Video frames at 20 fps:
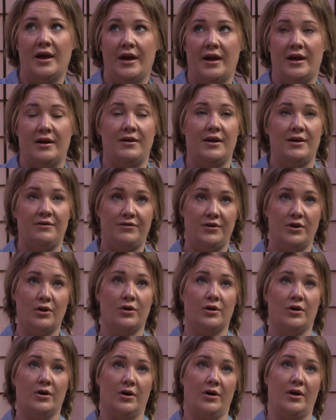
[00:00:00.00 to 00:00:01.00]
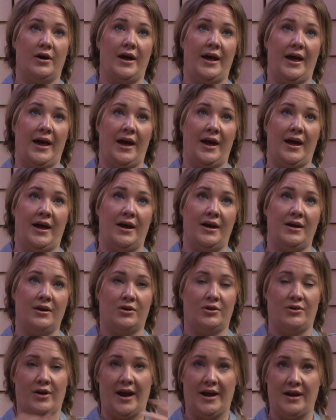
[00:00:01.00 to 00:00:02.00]
if you're a
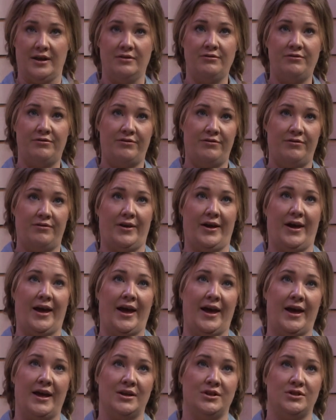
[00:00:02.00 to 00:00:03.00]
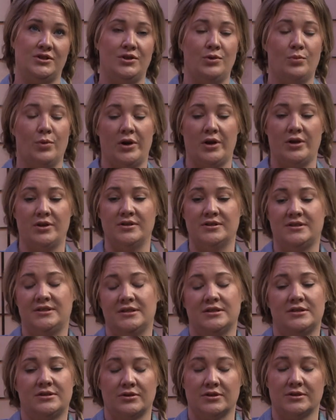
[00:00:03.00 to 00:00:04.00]
creative and you want to use
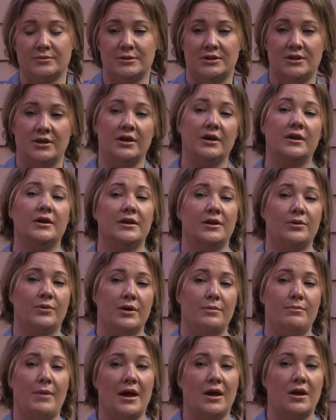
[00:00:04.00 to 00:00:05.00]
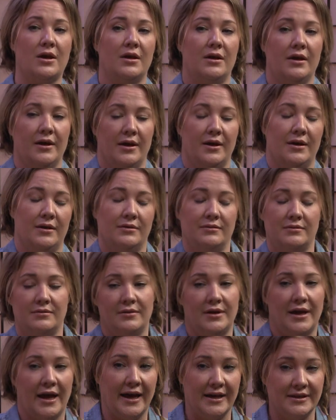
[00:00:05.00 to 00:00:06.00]
this source material and you want to make
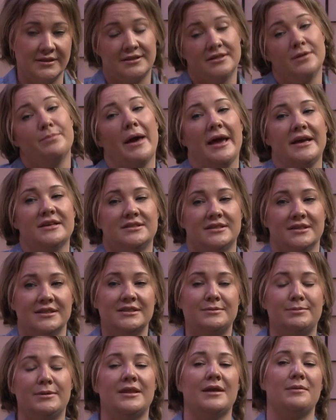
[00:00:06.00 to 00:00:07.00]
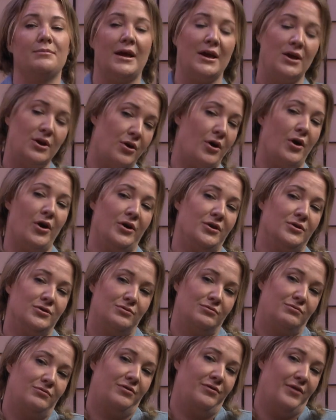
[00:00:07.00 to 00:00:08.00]
as the basis, but then make your own
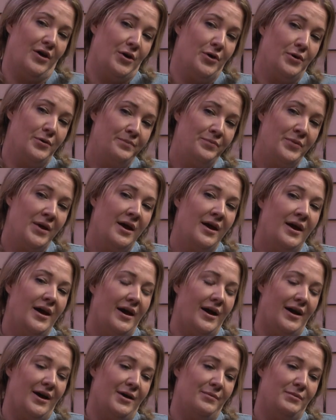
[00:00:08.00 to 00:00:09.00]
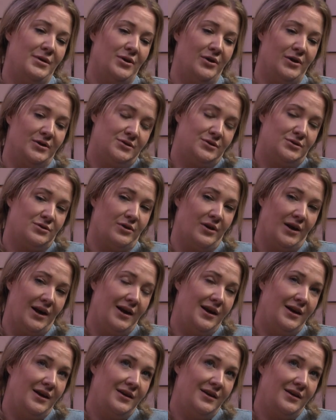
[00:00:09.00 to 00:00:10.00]
film and your own
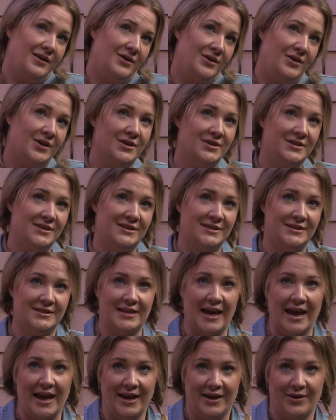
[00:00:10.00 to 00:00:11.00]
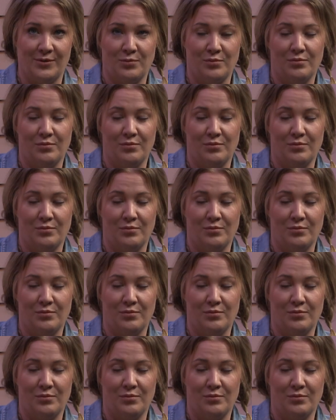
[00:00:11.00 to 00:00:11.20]
story, you can just take